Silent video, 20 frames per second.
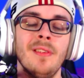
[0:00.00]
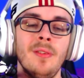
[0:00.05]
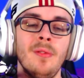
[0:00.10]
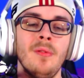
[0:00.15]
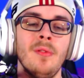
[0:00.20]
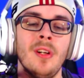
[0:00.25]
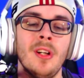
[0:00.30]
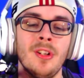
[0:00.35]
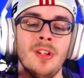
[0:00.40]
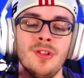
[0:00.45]

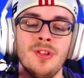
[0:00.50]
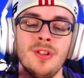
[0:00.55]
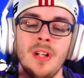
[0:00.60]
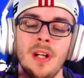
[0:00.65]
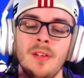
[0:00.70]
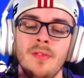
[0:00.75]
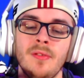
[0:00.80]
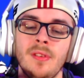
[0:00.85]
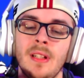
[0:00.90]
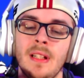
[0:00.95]
out a
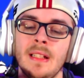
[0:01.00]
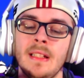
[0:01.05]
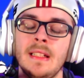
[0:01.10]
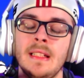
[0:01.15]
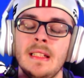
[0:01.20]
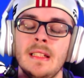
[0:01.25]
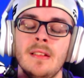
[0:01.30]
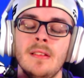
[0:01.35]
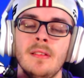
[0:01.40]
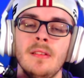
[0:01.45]
general
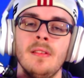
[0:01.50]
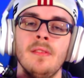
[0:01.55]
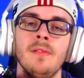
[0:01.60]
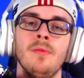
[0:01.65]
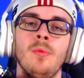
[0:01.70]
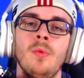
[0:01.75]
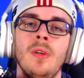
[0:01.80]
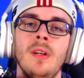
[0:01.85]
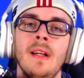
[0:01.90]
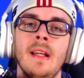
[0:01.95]
idea of
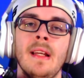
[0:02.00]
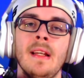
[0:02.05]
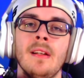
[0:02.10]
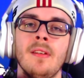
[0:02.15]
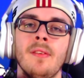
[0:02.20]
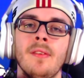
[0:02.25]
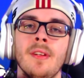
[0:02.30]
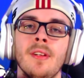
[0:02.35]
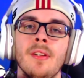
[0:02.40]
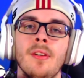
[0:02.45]
what
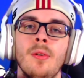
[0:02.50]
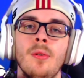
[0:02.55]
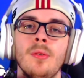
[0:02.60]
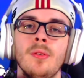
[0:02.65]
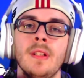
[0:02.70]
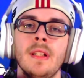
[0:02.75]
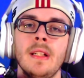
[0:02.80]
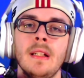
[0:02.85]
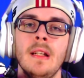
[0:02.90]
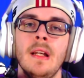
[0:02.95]
angle they're
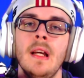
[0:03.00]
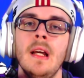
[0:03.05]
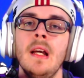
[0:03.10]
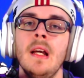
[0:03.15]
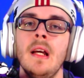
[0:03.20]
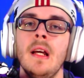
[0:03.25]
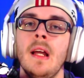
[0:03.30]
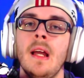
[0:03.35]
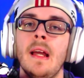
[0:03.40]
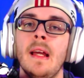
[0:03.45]
holding,
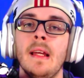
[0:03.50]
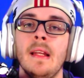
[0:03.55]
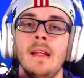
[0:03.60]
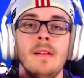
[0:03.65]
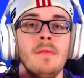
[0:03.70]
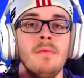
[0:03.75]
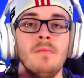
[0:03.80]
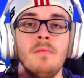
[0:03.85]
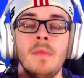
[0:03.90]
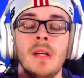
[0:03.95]

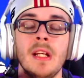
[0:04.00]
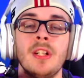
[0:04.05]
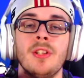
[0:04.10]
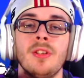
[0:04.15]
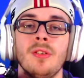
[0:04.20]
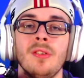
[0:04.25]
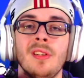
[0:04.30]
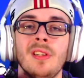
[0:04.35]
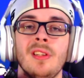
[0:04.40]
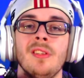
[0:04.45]
and make
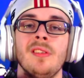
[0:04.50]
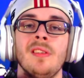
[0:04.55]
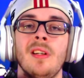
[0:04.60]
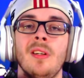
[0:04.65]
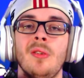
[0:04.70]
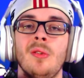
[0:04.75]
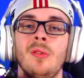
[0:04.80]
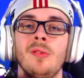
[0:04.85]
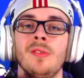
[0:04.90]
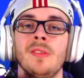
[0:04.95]
sure that you're
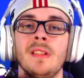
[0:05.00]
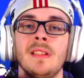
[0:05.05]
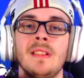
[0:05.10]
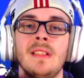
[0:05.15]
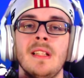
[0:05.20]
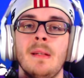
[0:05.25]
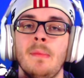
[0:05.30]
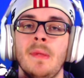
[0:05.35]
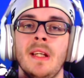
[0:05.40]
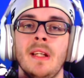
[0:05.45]
not holding the
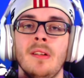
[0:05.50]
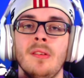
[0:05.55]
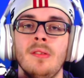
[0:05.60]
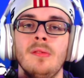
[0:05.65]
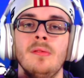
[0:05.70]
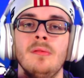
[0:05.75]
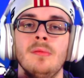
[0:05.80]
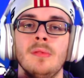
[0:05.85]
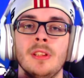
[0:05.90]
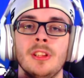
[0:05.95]
same
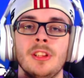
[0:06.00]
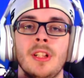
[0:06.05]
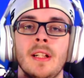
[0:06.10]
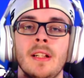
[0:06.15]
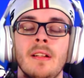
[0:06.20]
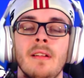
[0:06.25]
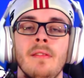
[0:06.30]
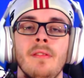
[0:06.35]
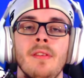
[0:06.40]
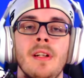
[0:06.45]
angle, which I
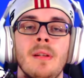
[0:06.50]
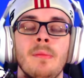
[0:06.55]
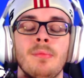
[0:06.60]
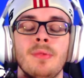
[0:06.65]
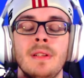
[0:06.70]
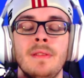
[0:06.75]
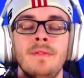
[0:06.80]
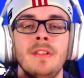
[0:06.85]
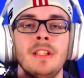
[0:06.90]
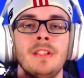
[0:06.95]
covered in a
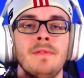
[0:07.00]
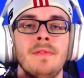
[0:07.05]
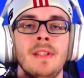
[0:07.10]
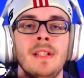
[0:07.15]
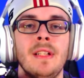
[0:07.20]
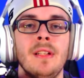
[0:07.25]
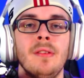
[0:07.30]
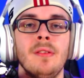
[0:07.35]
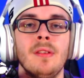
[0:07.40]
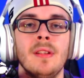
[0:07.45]
previous
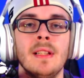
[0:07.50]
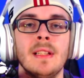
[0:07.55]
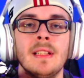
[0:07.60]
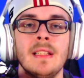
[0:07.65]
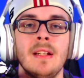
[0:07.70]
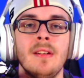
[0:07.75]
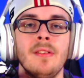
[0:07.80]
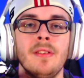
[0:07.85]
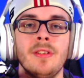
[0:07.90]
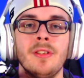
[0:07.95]
video. Links
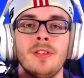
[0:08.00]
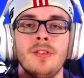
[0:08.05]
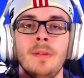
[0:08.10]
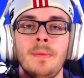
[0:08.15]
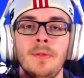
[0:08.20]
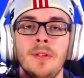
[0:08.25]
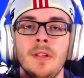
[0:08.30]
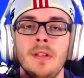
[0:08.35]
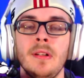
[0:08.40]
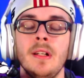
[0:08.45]
down in the
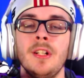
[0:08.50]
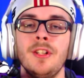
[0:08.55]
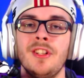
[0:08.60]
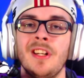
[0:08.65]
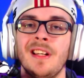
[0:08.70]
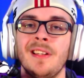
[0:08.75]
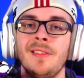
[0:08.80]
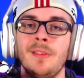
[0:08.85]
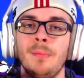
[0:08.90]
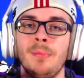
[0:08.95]
description.
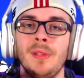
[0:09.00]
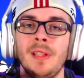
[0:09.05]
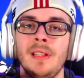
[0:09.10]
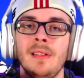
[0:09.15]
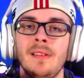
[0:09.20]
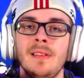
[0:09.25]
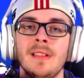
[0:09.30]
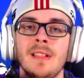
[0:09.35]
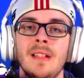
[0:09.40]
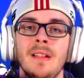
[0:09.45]
Check out the
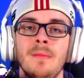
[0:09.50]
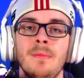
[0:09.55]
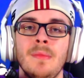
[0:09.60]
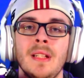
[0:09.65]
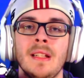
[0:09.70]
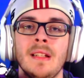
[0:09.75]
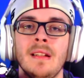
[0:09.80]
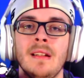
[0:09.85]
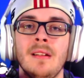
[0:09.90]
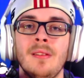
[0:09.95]
playlist that I'm
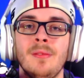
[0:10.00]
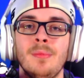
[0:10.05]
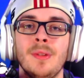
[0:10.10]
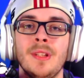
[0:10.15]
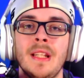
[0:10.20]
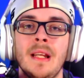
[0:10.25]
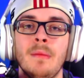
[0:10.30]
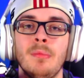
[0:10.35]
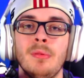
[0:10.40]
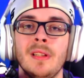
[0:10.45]
making. I'll put
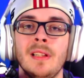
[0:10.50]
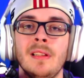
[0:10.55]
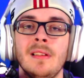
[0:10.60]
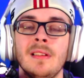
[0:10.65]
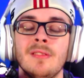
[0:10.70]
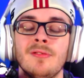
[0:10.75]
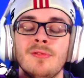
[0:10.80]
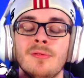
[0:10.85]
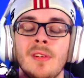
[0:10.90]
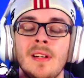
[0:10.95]
that
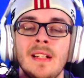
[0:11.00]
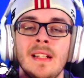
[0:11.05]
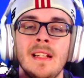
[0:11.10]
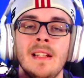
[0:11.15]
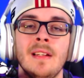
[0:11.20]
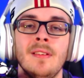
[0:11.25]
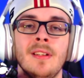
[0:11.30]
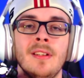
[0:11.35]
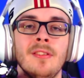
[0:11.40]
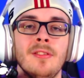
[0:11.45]
playlist right
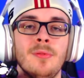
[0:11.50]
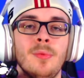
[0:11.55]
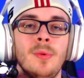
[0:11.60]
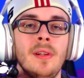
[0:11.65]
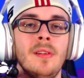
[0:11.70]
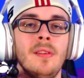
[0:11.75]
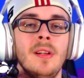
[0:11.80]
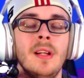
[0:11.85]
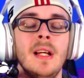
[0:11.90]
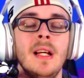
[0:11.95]
down there as
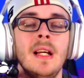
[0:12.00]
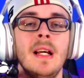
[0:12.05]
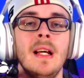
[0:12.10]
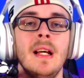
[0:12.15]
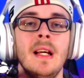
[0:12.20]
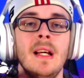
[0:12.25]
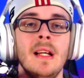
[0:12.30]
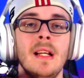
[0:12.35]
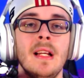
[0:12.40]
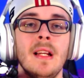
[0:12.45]
well.
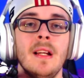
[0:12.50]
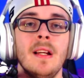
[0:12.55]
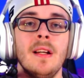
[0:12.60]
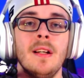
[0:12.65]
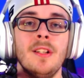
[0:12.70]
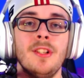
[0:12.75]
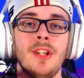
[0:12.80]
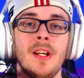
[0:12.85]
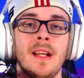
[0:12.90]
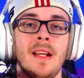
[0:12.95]

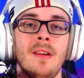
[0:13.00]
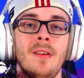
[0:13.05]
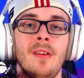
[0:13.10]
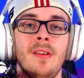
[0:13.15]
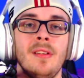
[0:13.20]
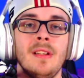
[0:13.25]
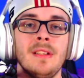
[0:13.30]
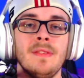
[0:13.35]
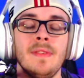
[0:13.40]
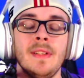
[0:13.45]
Check out
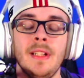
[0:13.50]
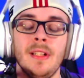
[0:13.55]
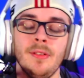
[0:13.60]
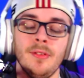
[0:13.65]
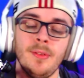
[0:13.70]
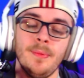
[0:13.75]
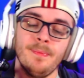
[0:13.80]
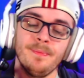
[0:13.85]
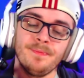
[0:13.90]
all these videos.